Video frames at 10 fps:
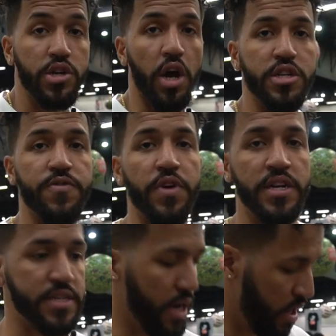So I just
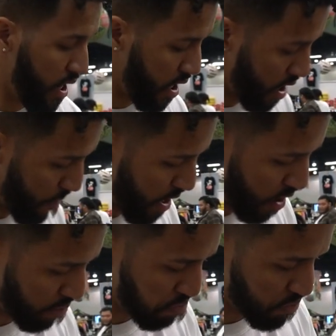finished selling
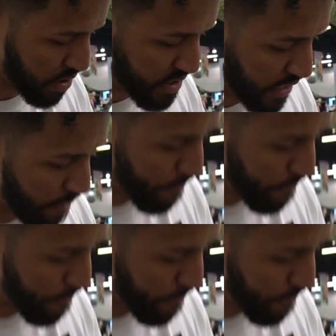about 10